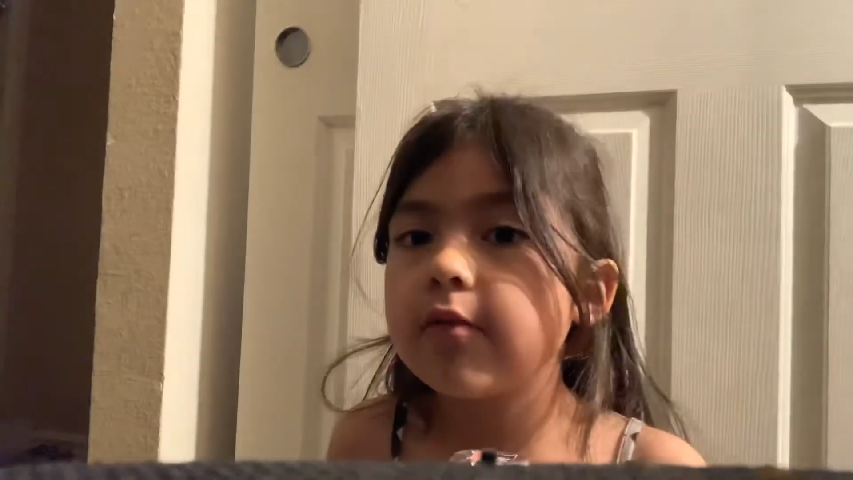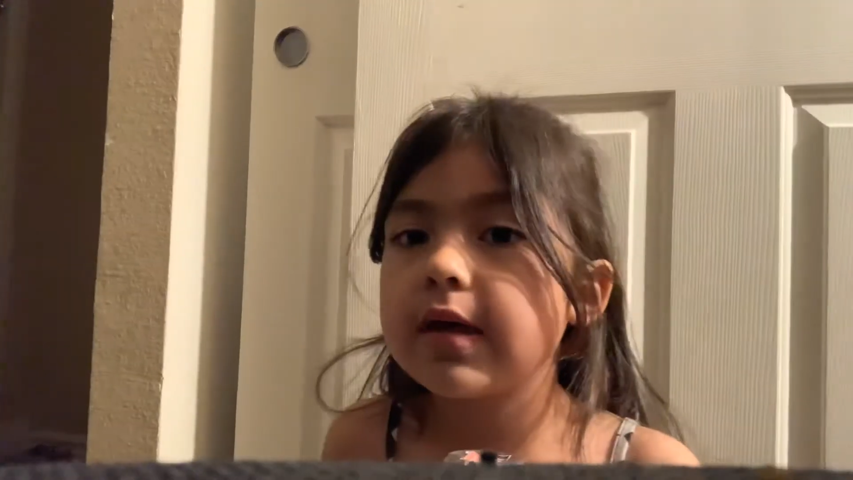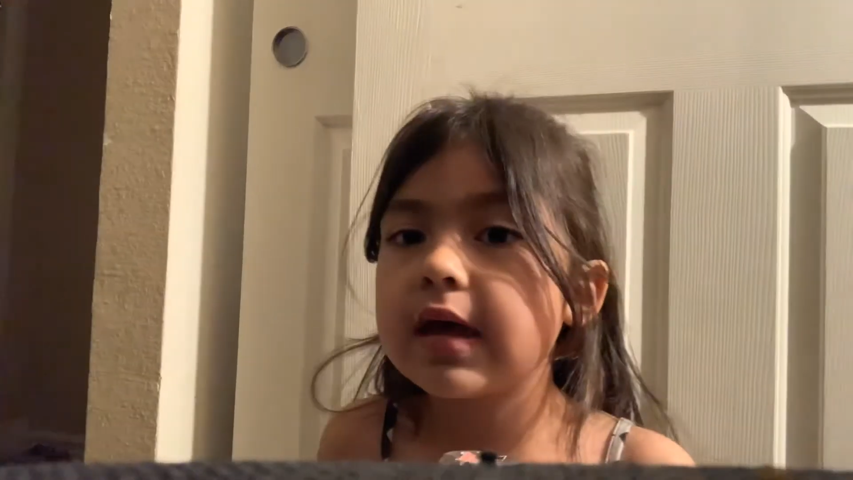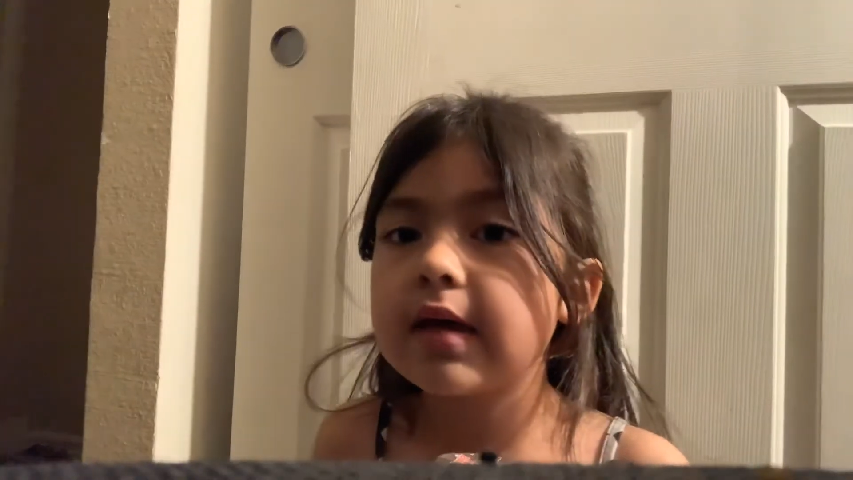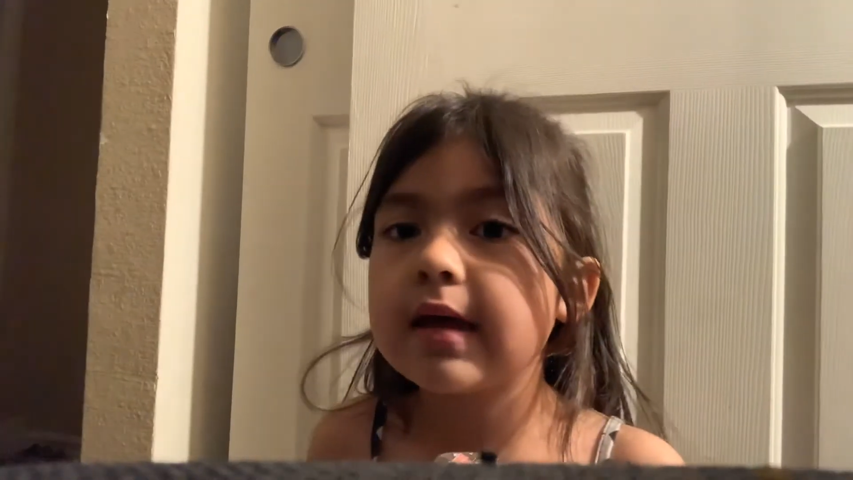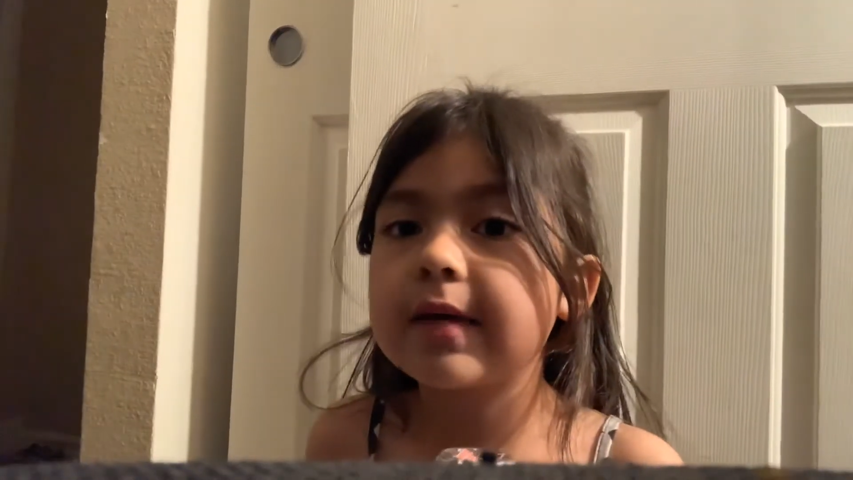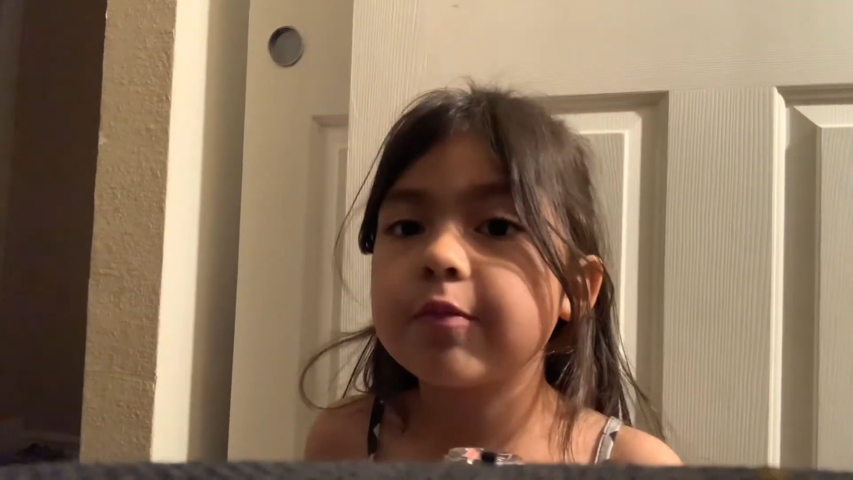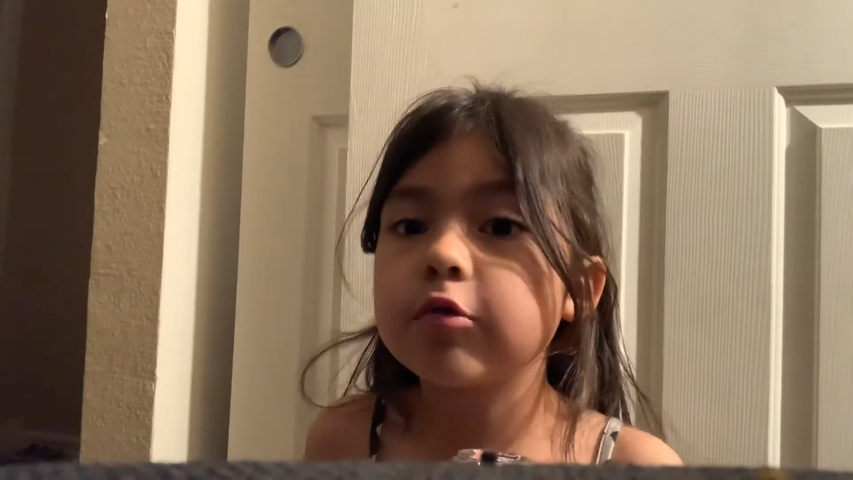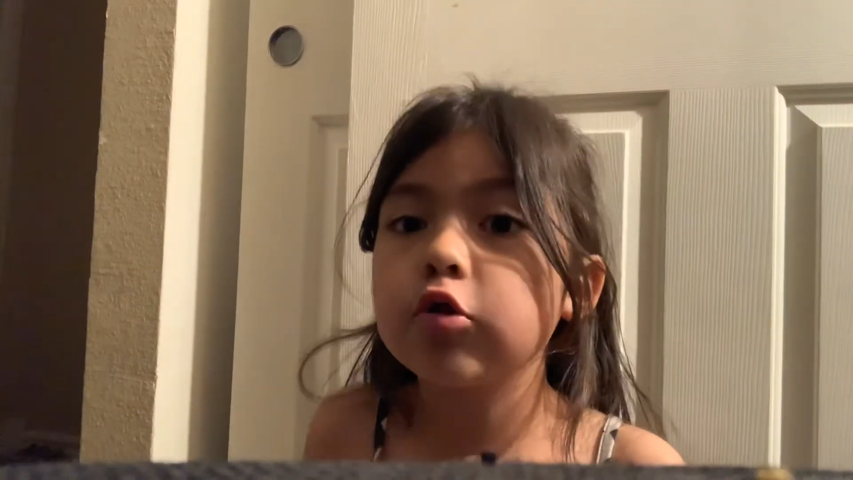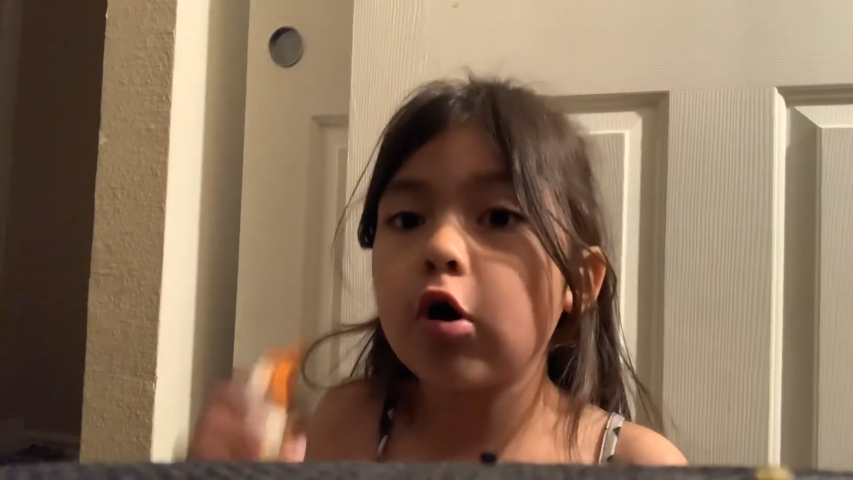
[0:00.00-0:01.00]
me if
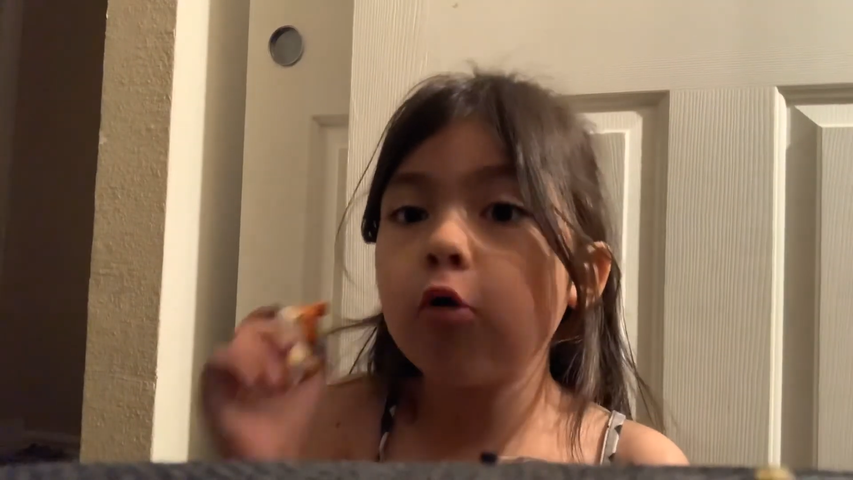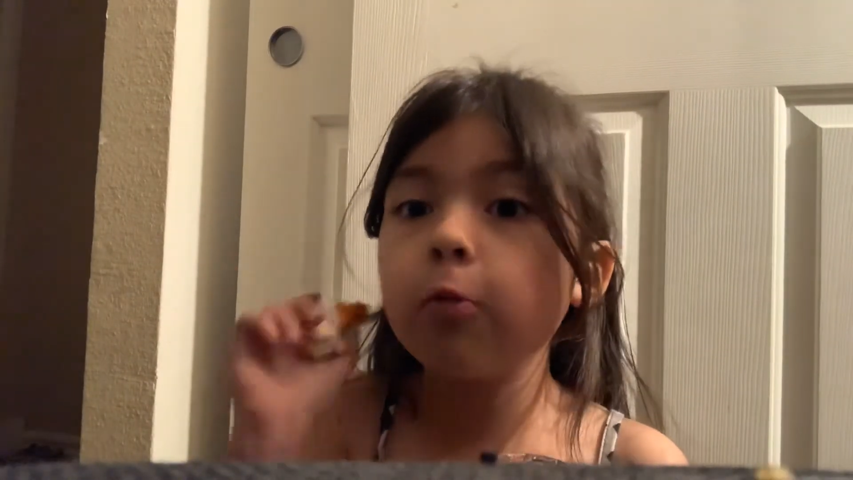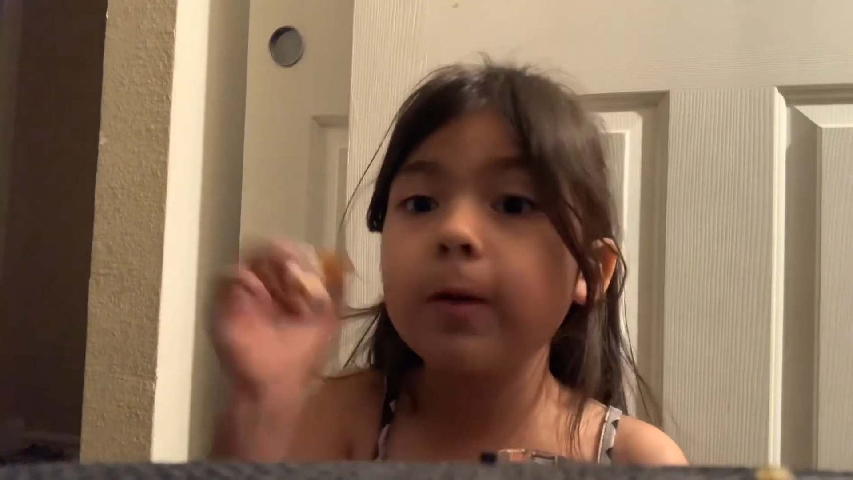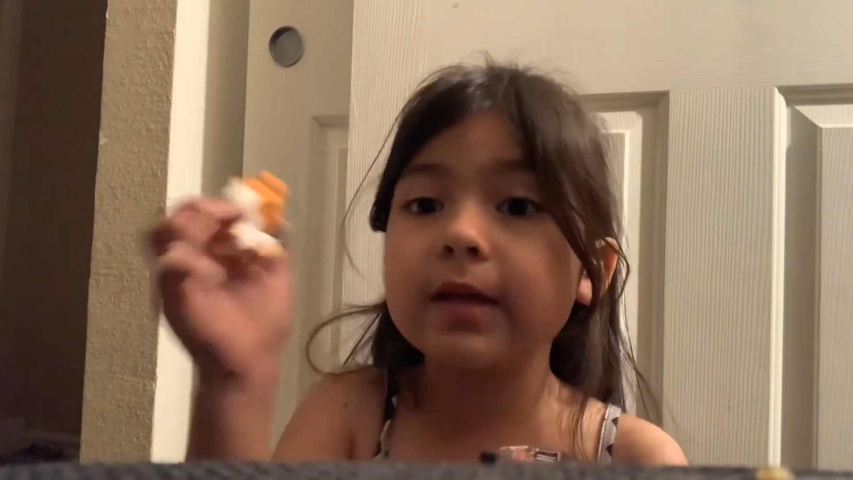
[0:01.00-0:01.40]
you know